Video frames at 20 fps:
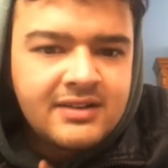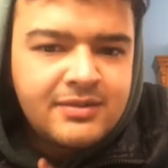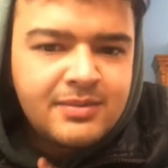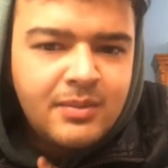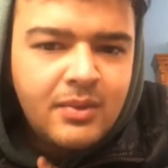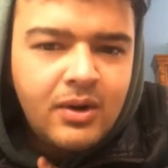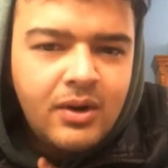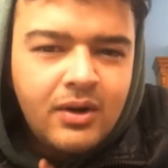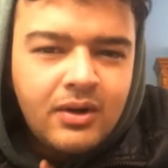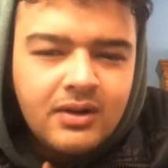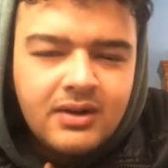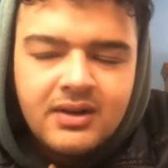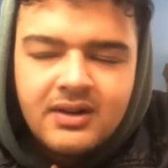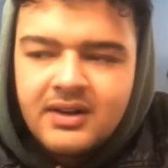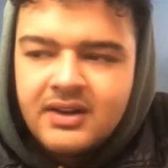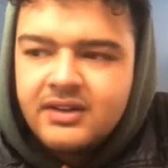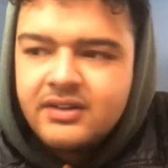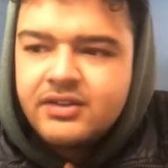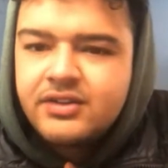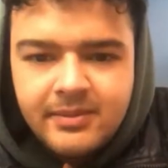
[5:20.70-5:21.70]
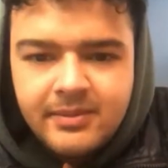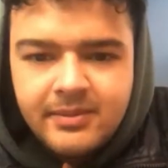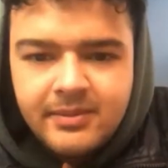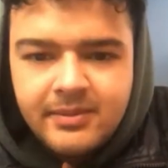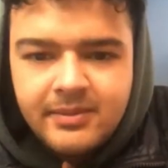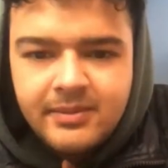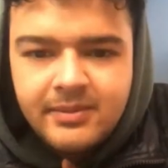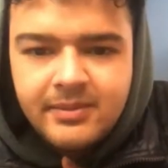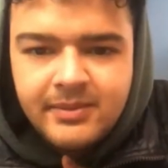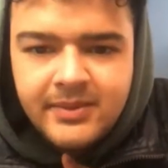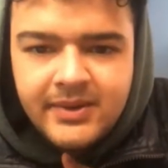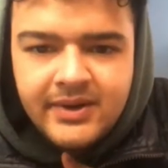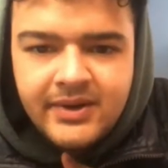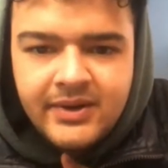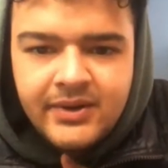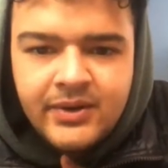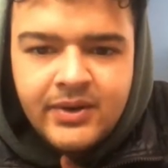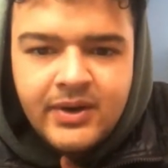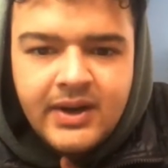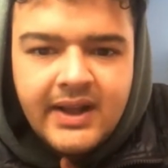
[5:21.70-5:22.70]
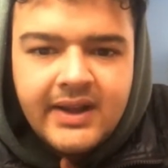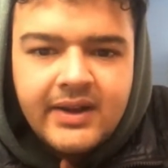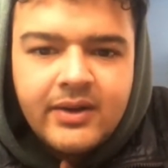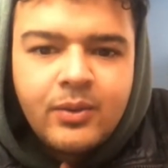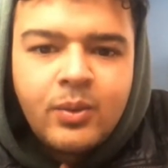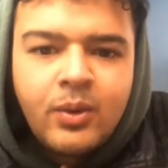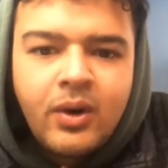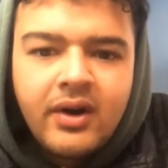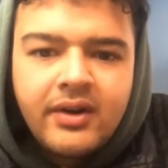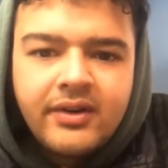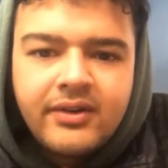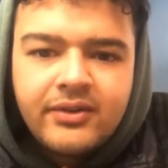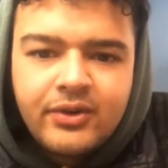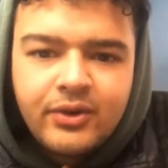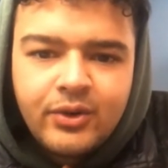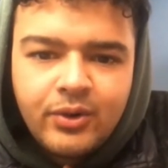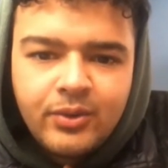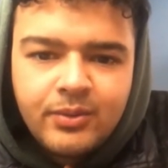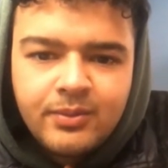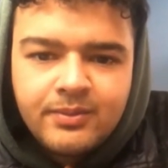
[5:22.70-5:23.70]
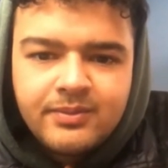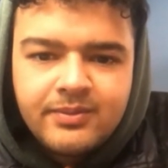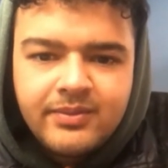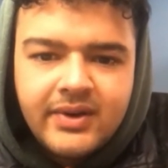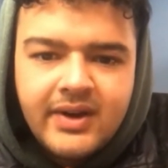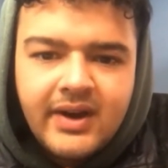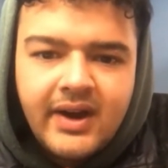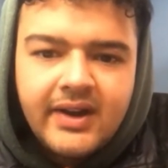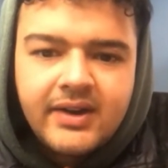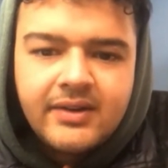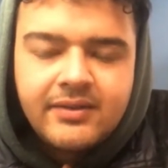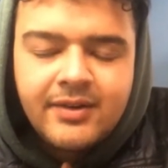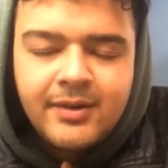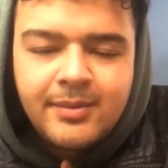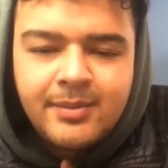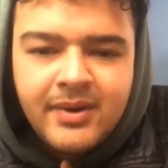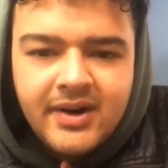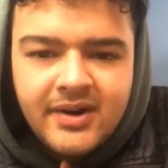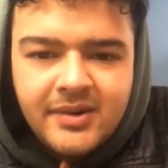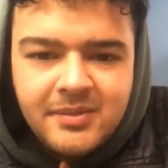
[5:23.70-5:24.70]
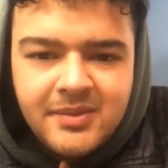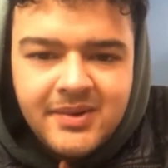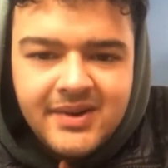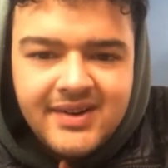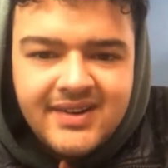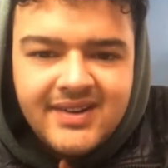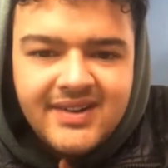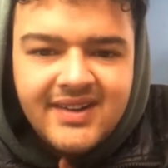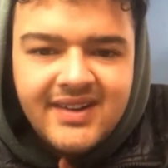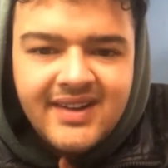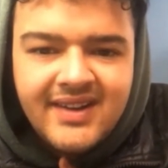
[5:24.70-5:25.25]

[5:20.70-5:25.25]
small studio apartment, like a one room kind of apartment.